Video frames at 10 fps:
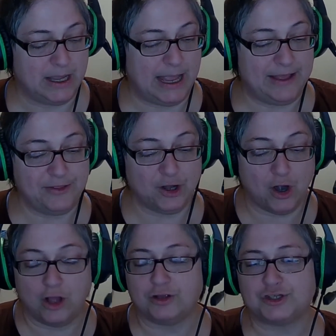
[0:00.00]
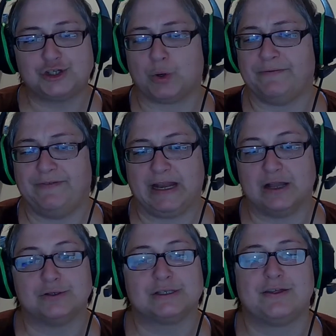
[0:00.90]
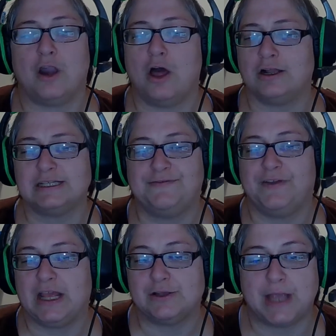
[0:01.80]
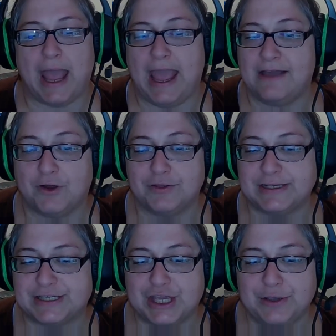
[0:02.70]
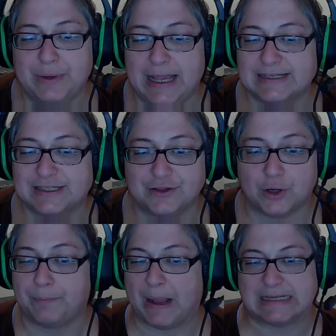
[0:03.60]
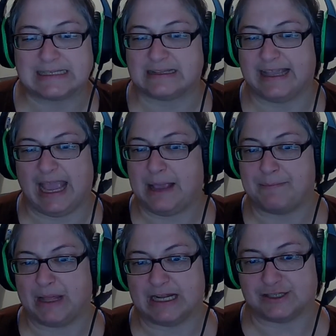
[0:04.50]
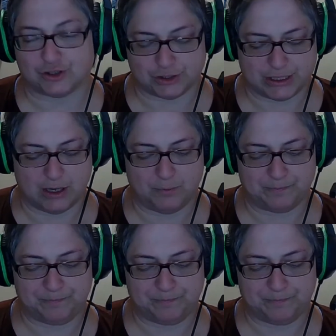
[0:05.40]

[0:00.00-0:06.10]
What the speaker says: And they're all short videos. The longest videos I have are these Q&As, and they're basically 8 minutes or so.